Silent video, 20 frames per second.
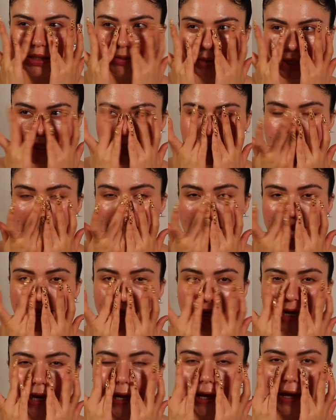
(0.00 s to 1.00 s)
to be
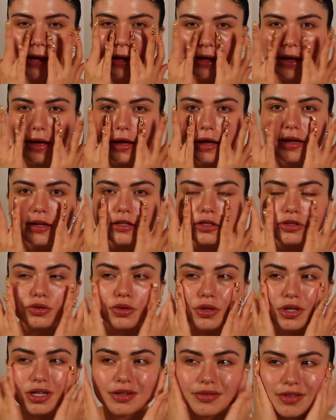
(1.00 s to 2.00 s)
tacky,
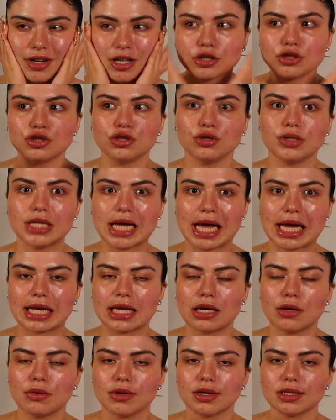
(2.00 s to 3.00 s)
sort of, not too
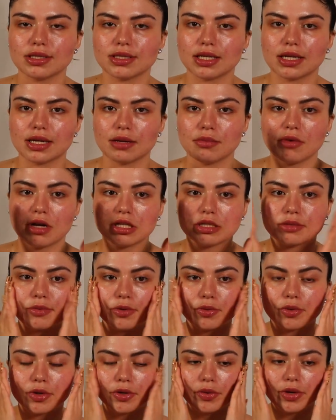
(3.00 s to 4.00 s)
tacky where it's like
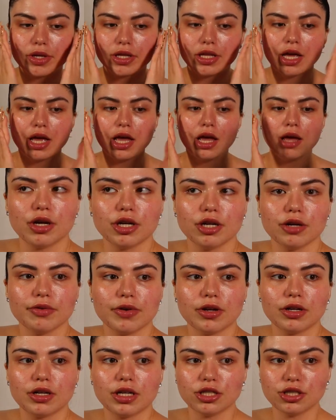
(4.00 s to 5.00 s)
impossible to work with. You want your
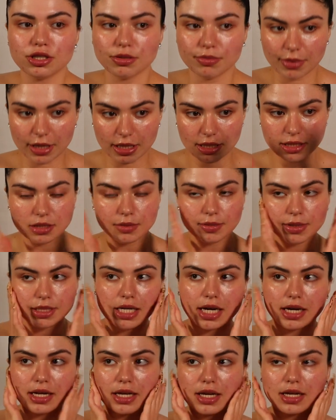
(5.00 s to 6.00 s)
foundation base to be
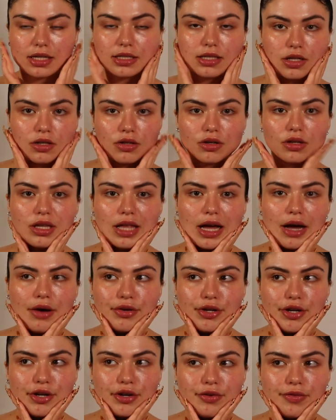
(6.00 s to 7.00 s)
tacky because it'll allow
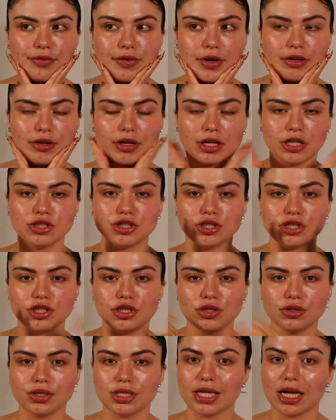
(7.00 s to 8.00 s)
your foundation
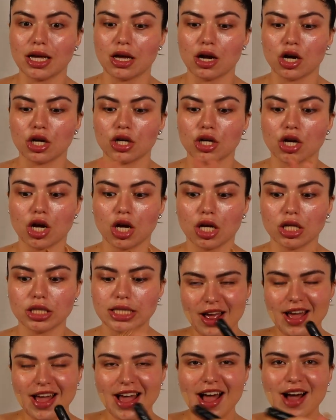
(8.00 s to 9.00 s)
to stay on all
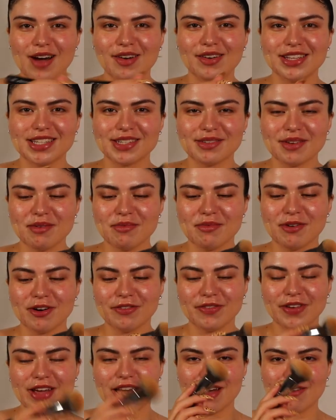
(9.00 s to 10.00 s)
day. I'm going to do my
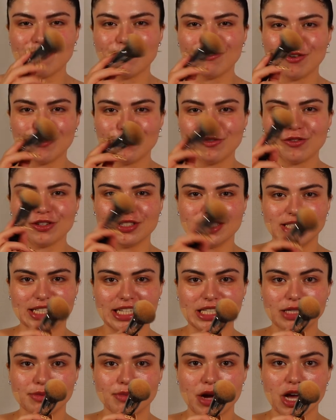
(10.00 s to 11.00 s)
Morphe
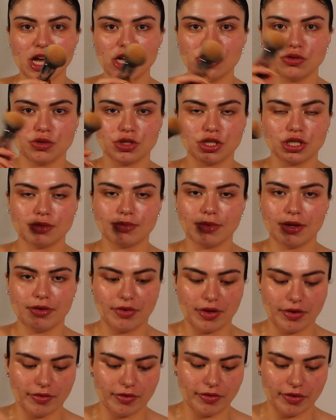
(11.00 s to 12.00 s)
M446 brush, which is my
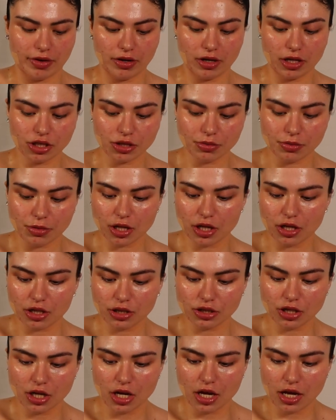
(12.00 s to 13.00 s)
favorite foundation
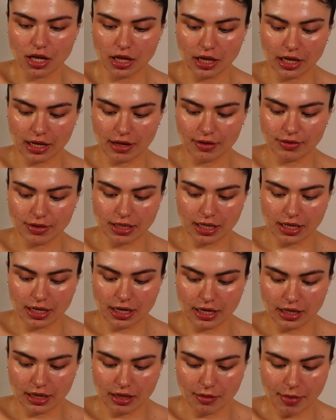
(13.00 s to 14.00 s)
brush, like I've
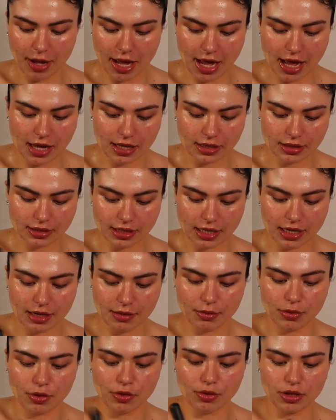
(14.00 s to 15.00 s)
said in the past, and
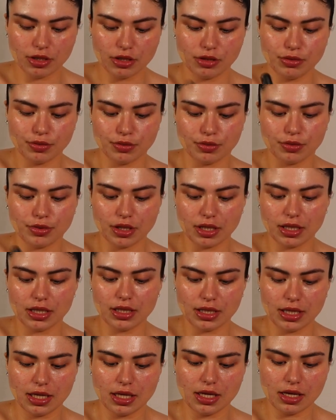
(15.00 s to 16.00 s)
I'm going to
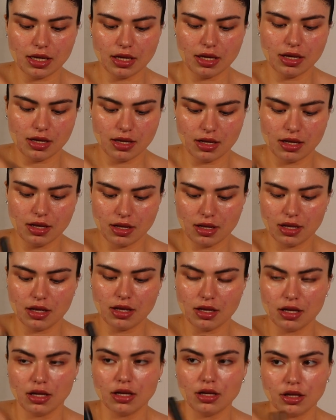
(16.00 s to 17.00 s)
really
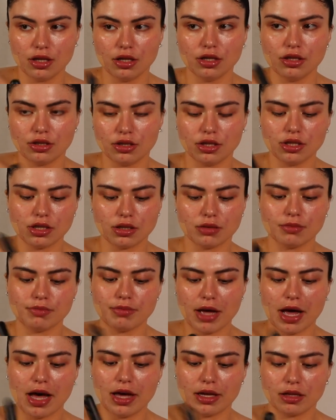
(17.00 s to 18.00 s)
just
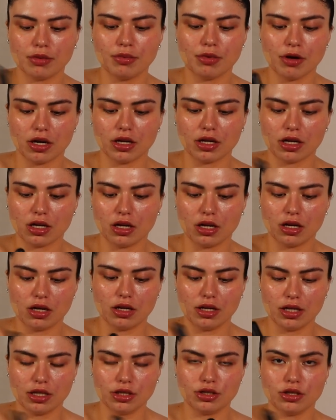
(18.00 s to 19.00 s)
pack the product
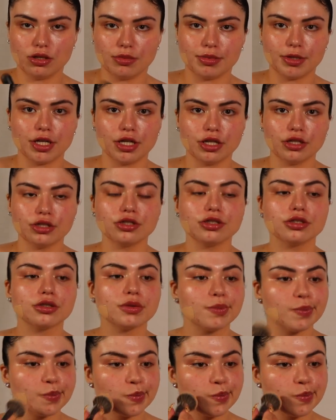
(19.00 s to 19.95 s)
on into the brush.